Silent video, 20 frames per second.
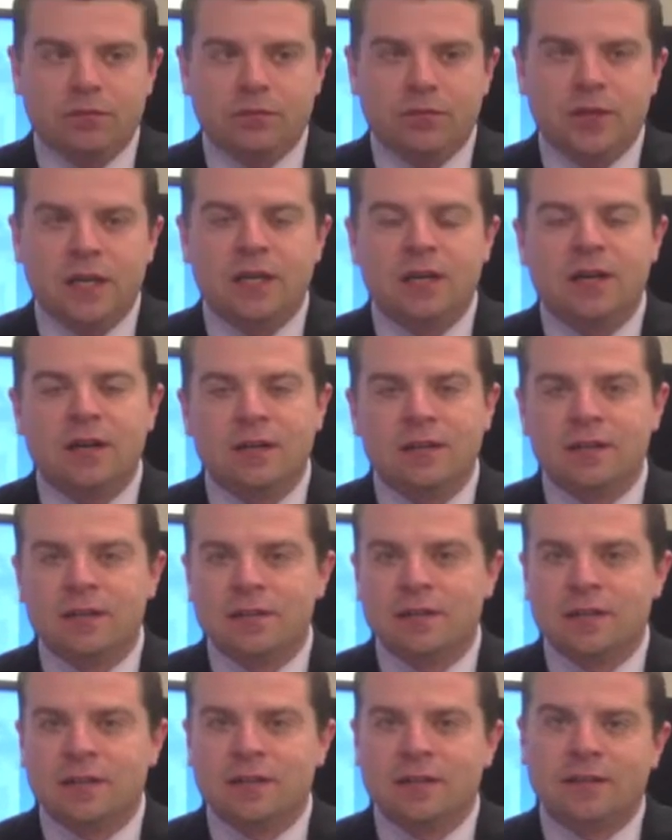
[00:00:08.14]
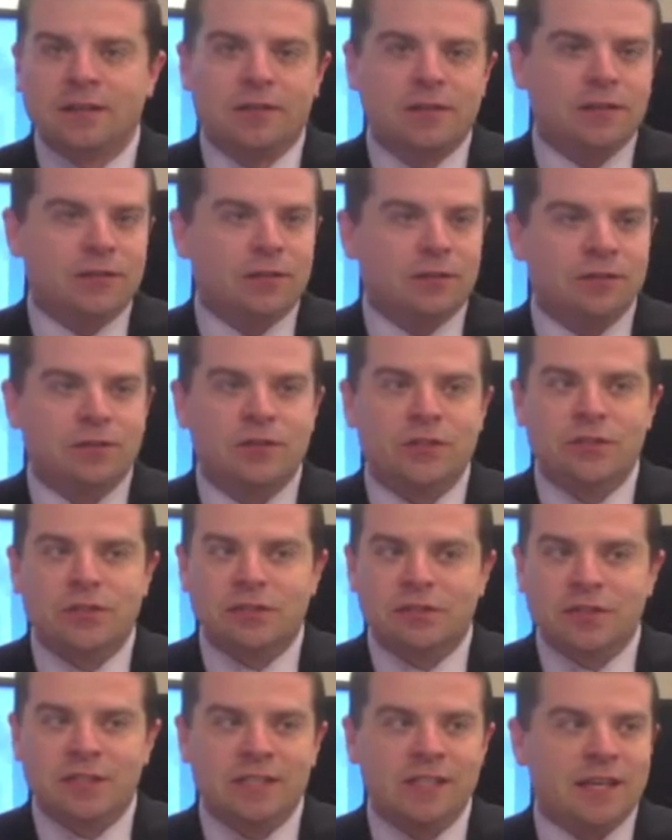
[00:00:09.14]
because just
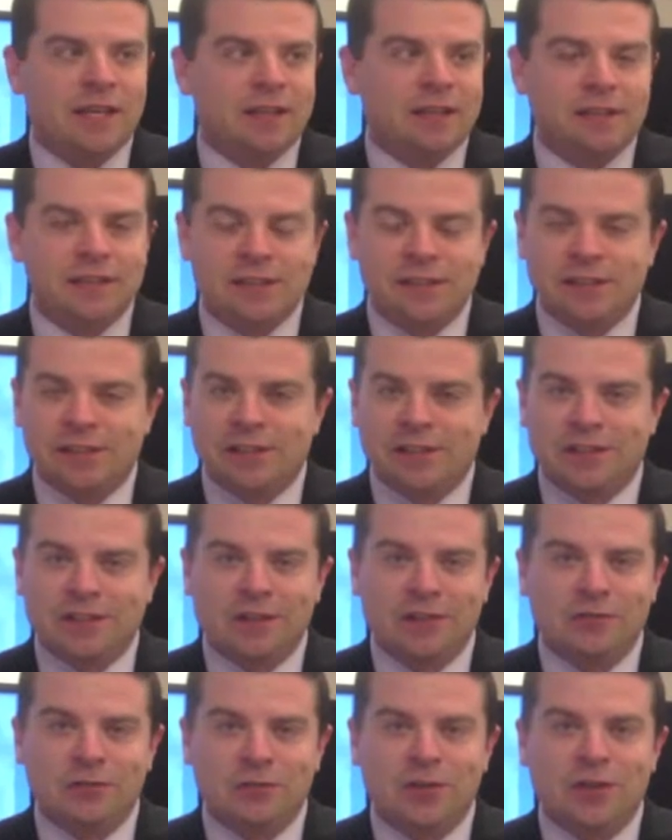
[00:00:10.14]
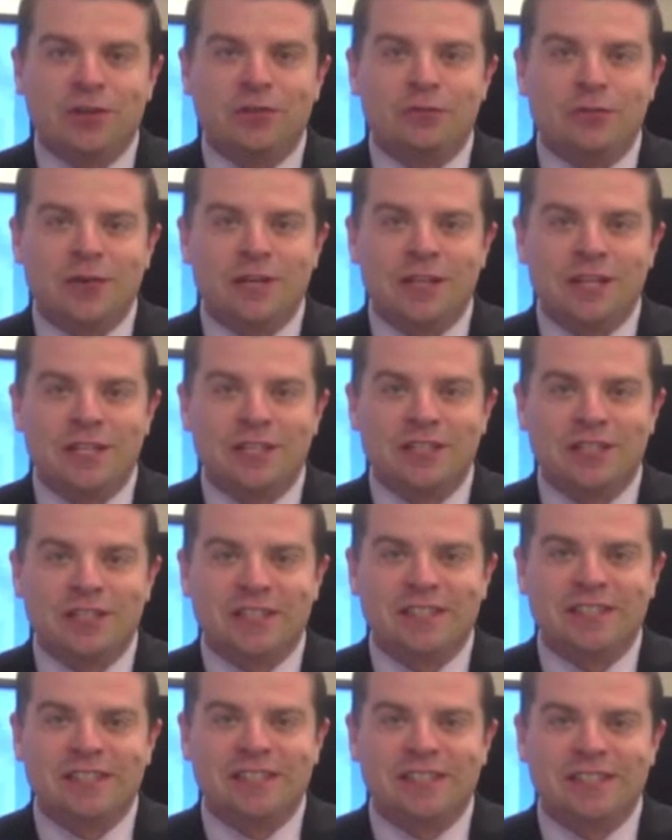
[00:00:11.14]
of the daily run of radiation
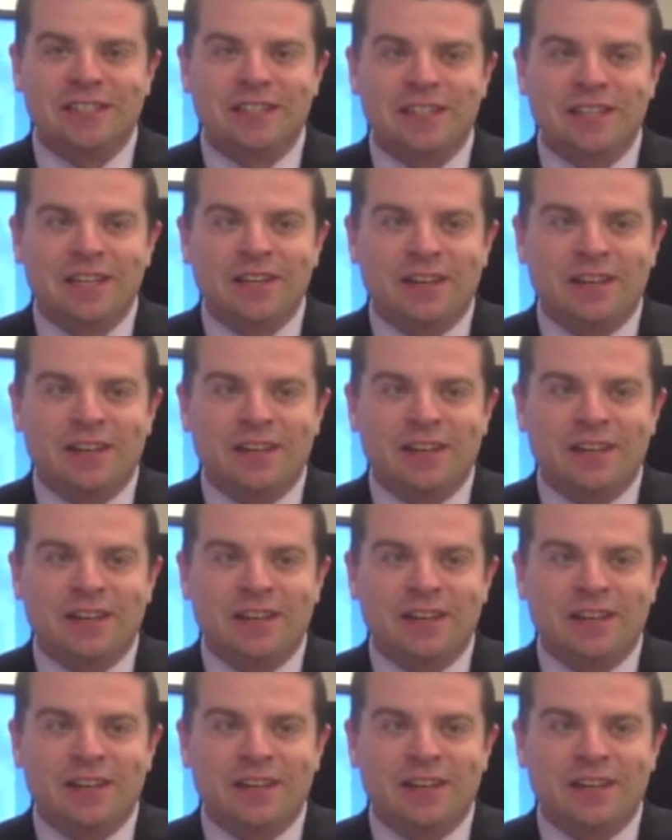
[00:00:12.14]
clinic,